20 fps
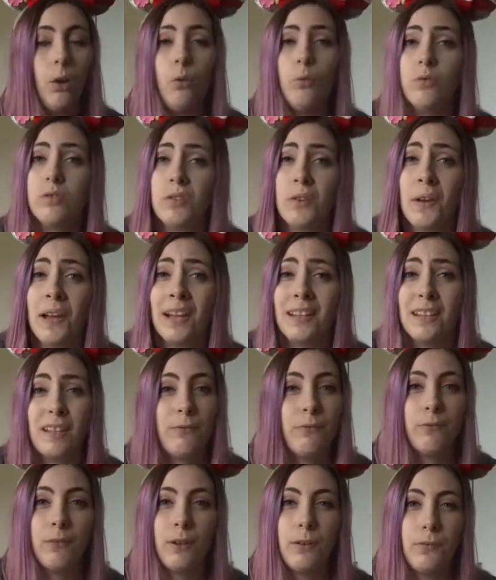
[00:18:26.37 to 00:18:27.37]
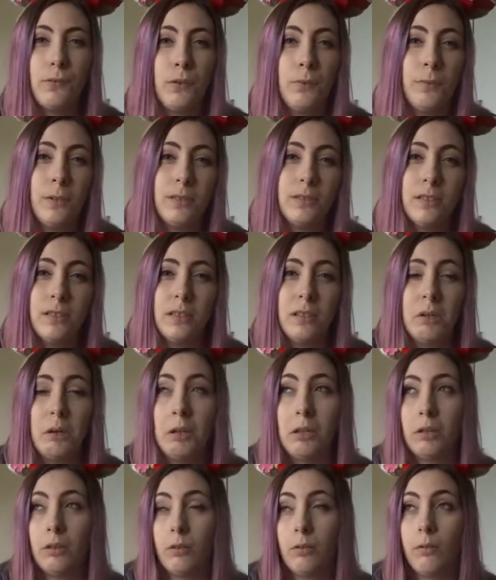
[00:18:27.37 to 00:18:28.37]
Also handy for if you were to,
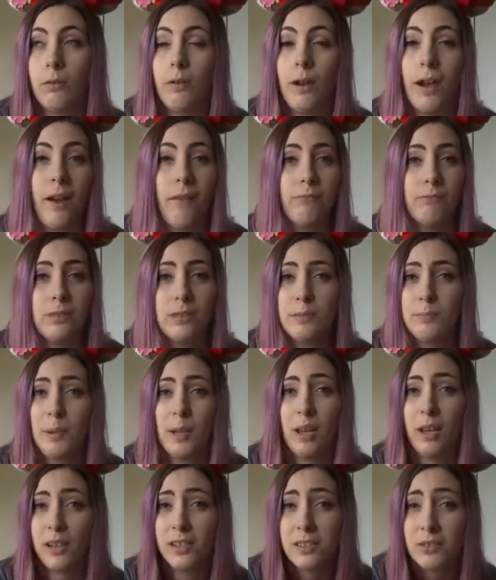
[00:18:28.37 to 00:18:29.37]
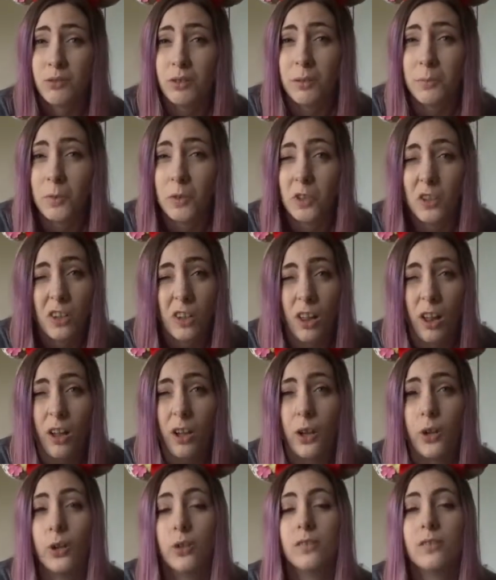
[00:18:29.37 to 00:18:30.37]
I don't know, have, spill ice cream on your
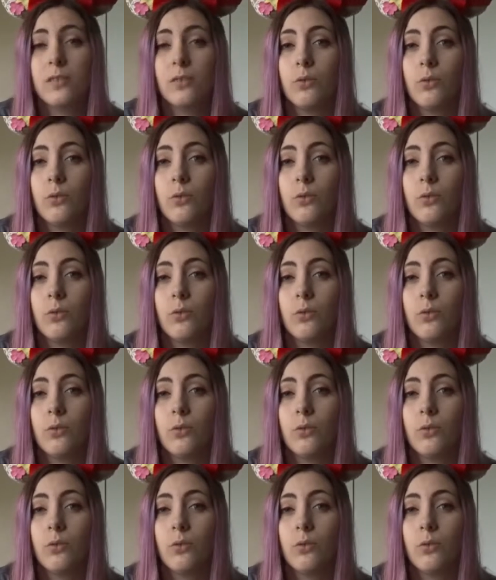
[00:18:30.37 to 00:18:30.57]
clothes,